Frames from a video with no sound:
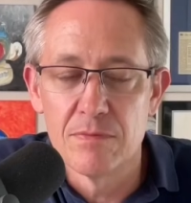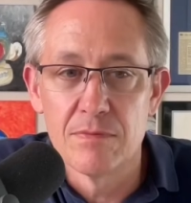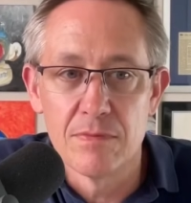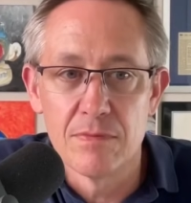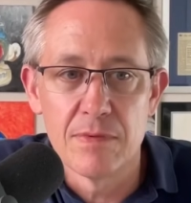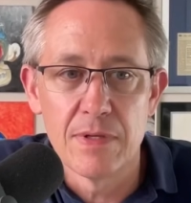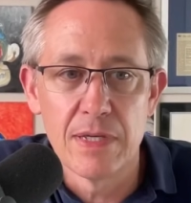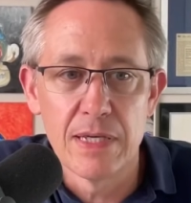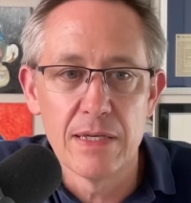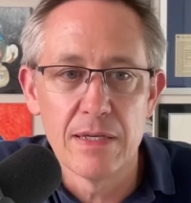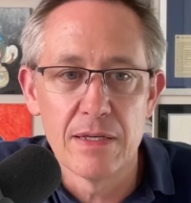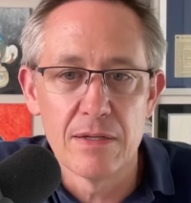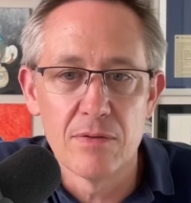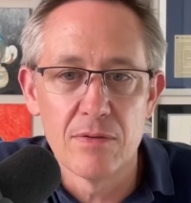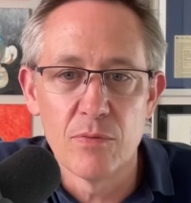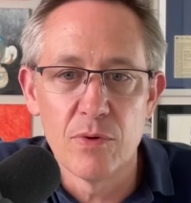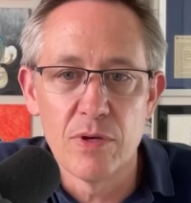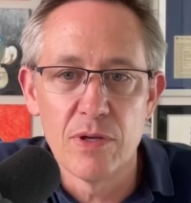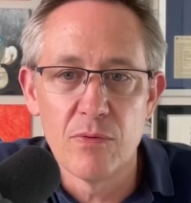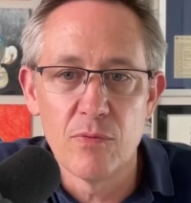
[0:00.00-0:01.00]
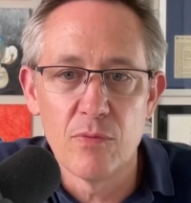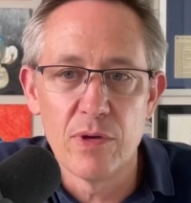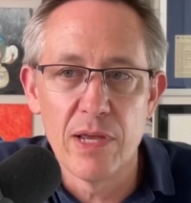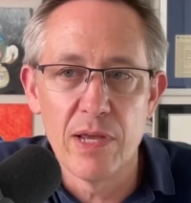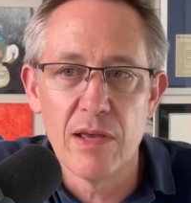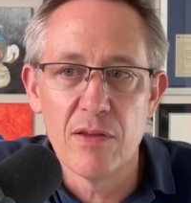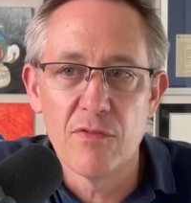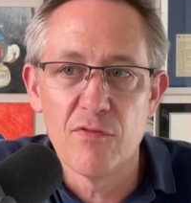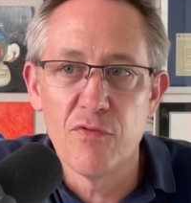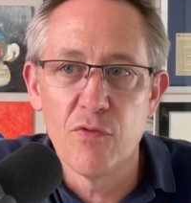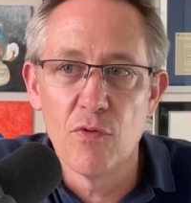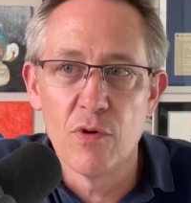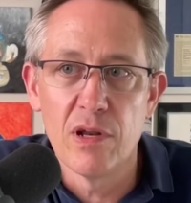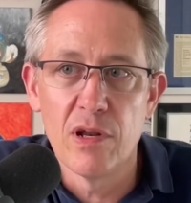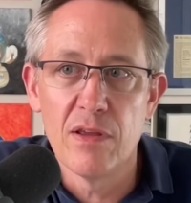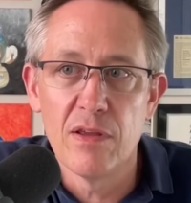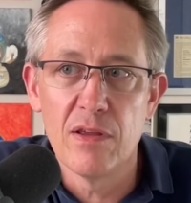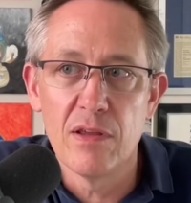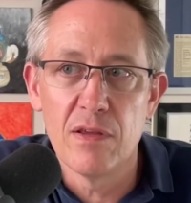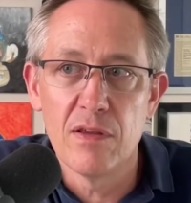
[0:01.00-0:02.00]
Yeah, we had
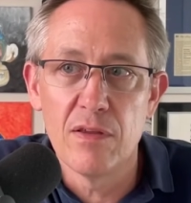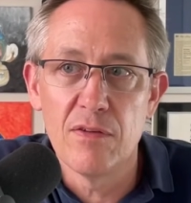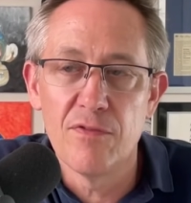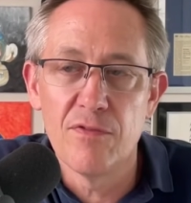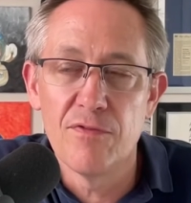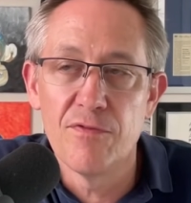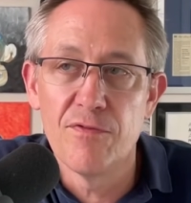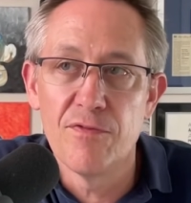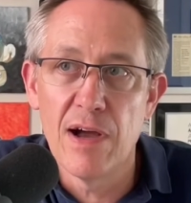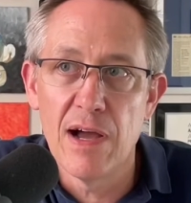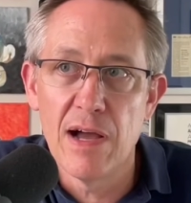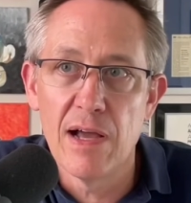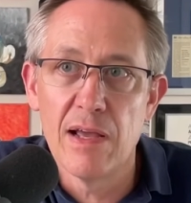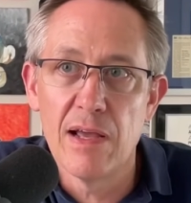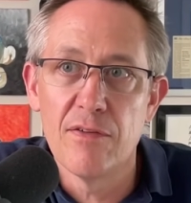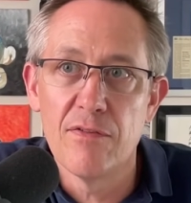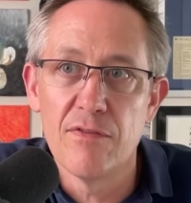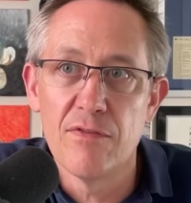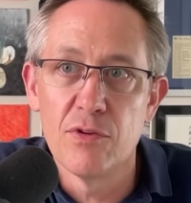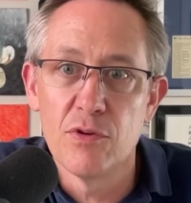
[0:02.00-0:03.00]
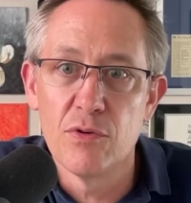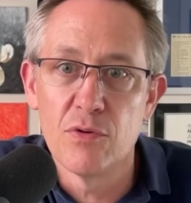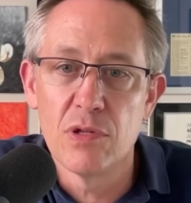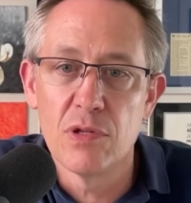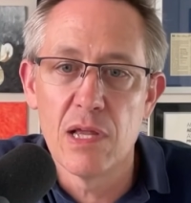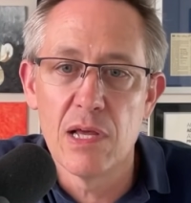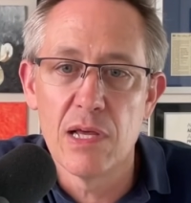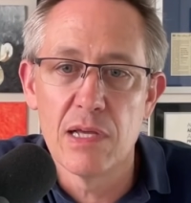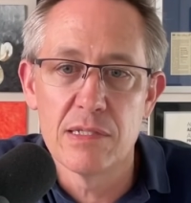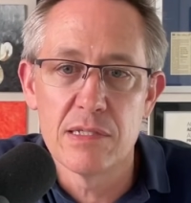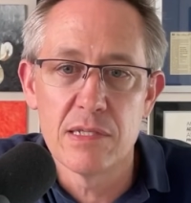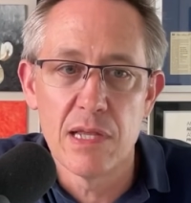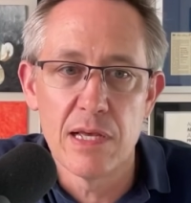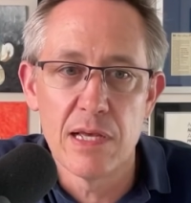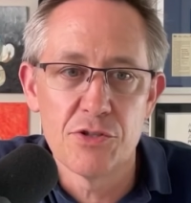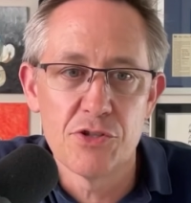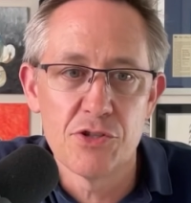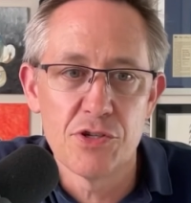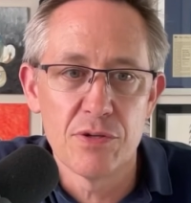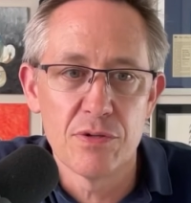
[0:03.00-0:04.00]
45 new clients
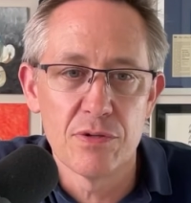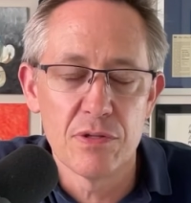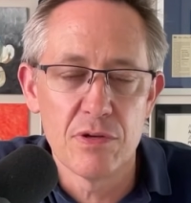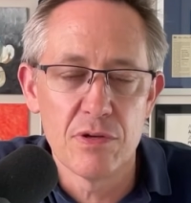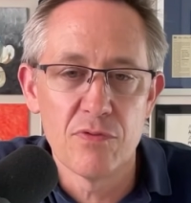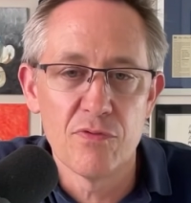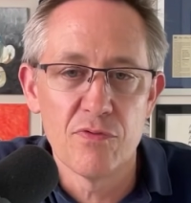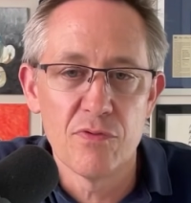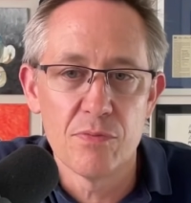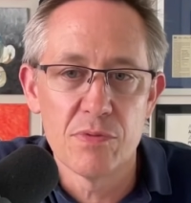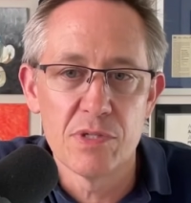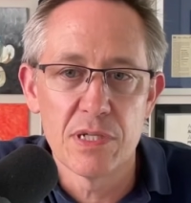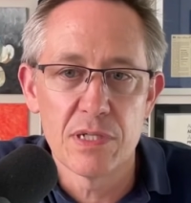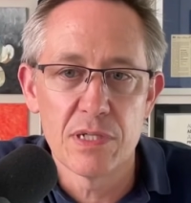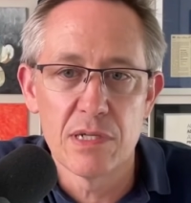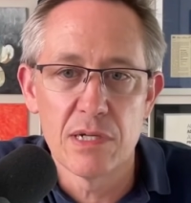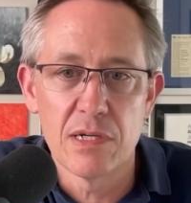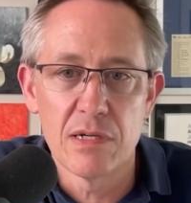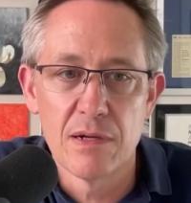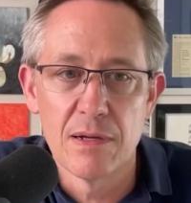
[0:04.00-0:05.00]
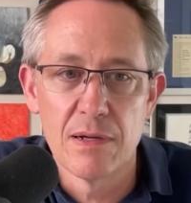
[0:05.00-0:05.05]
last year alone from TikTok.